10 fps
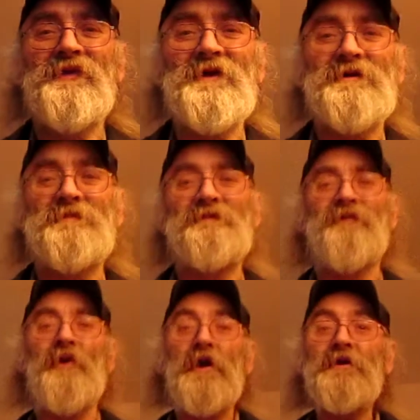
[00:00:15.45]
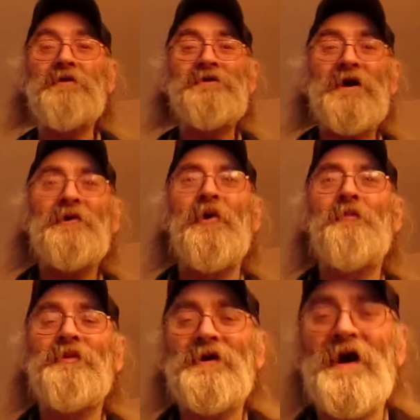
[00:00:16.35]
I think I'm in focus. And then you gotta
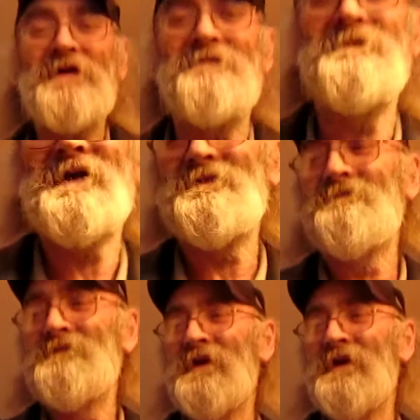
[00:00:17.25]
hope you got it, man.